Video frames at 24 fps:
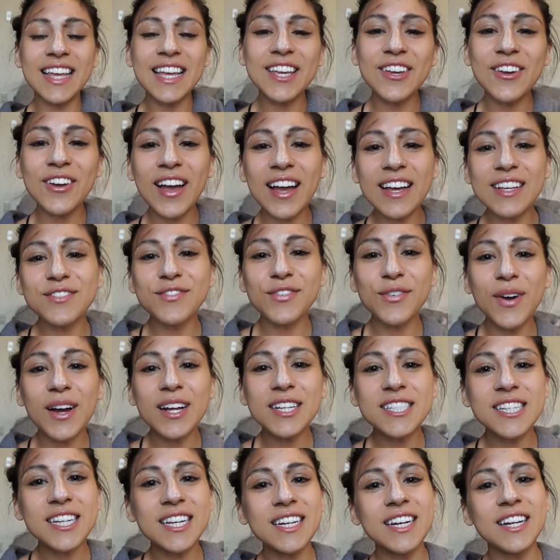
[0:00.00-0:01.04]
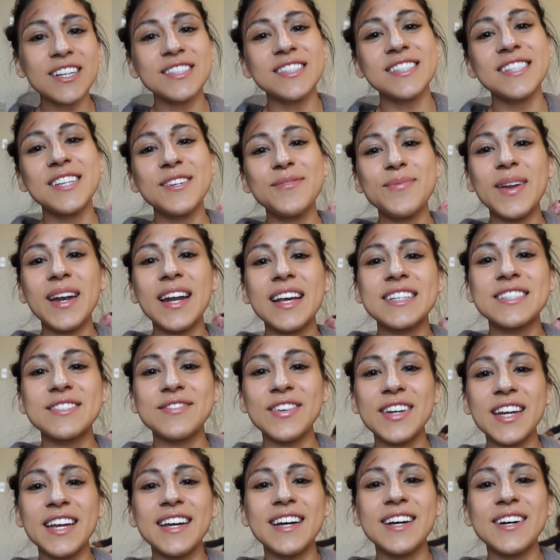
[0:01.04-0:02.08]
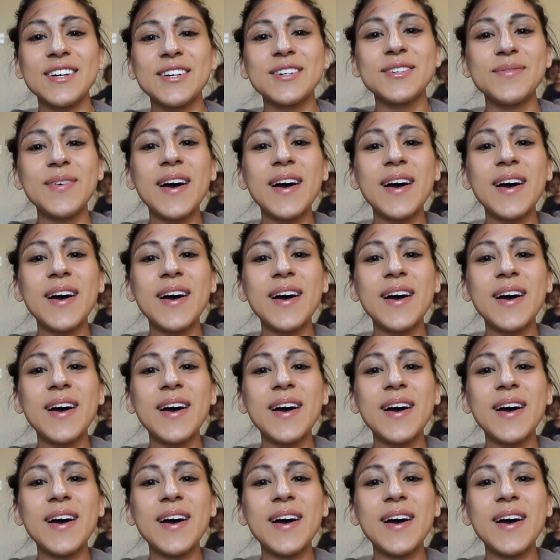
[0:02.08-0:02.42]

Thank you guys for watching. I'll see you in my next video.